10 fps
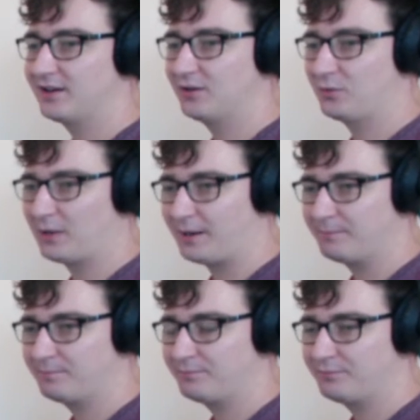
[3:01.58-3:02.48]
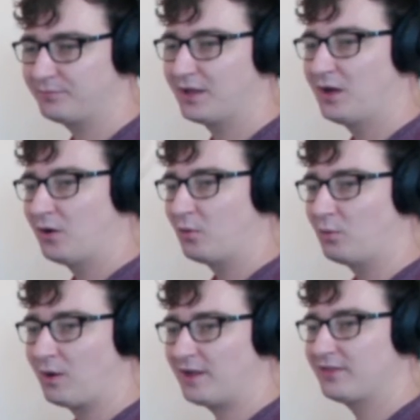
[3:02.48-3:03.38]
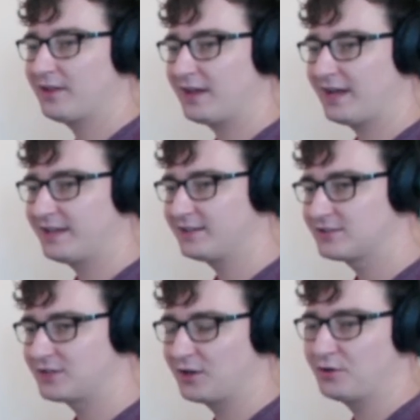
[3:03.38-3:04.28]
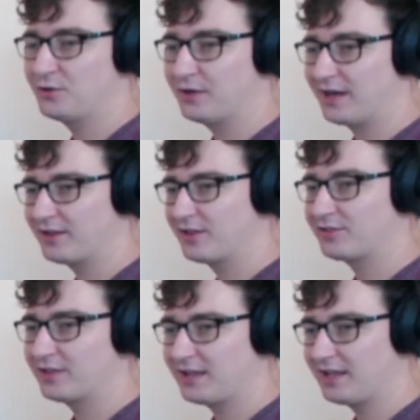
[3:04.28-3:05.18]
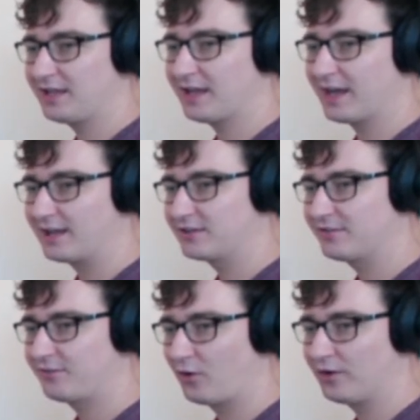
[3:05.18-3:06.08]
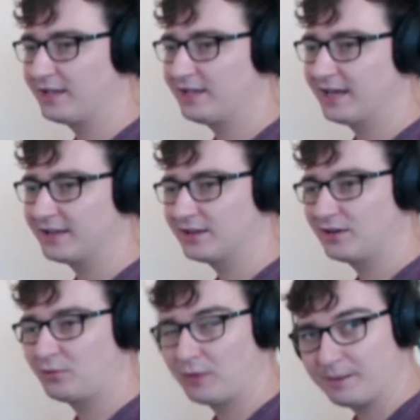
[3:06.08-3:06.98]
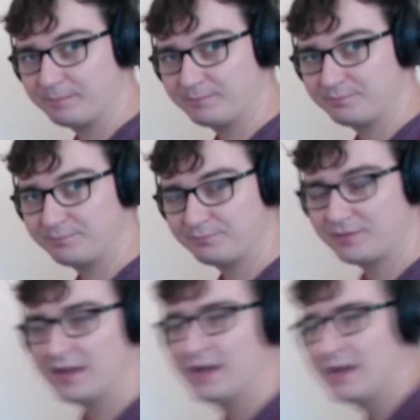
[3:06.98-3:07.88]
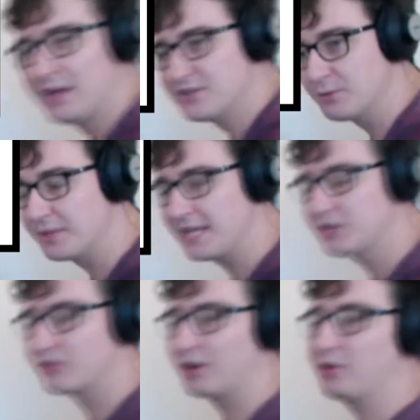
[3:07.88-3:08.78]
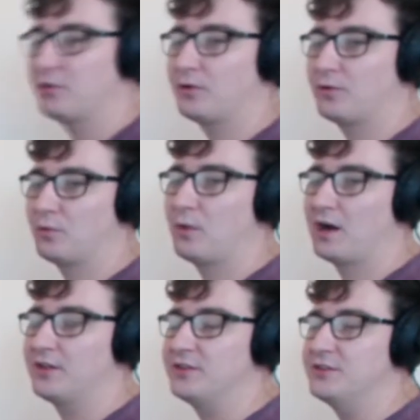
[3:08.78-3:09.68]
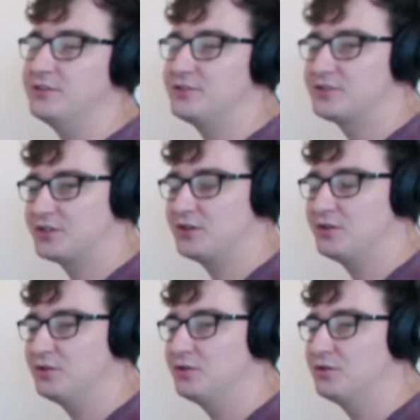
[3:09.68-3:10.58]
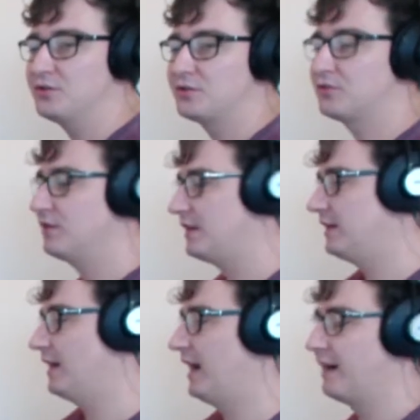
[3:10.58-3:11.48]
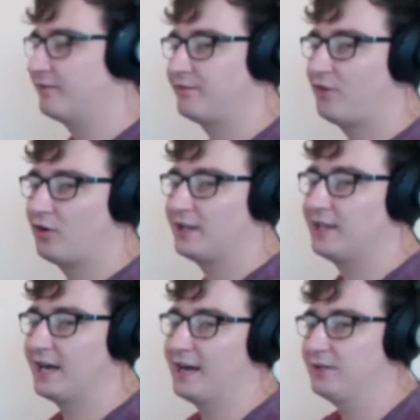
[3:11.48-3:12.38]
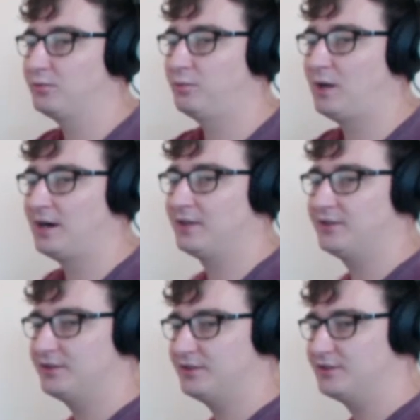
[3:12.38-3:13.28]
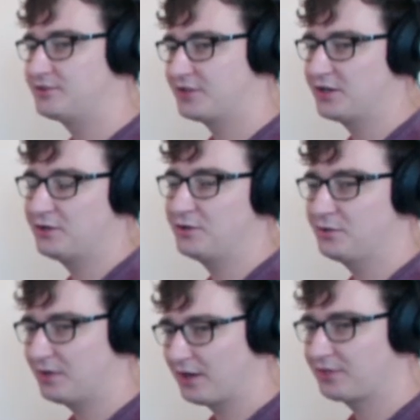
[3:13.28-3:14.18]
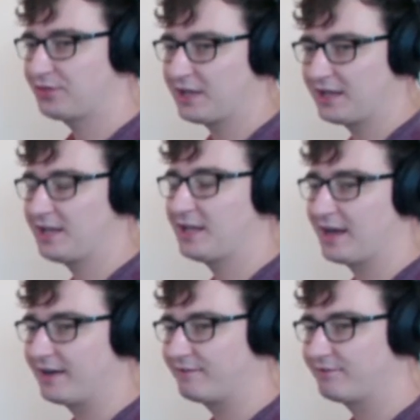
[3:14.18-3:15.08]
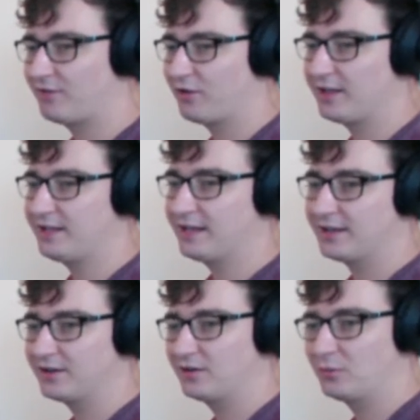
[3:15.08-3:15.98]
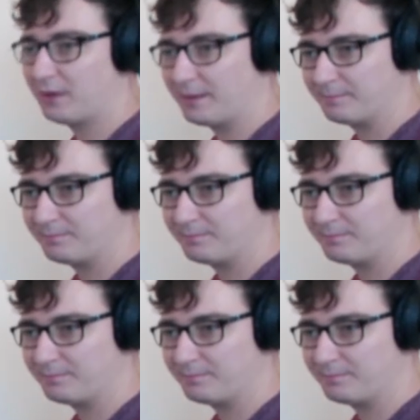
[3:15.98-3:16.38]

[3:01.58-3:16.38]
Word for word: a one. One and two and a three E and four E and a one. So with the intro, one, two, three and four E and one, two, a three E and four E and a one.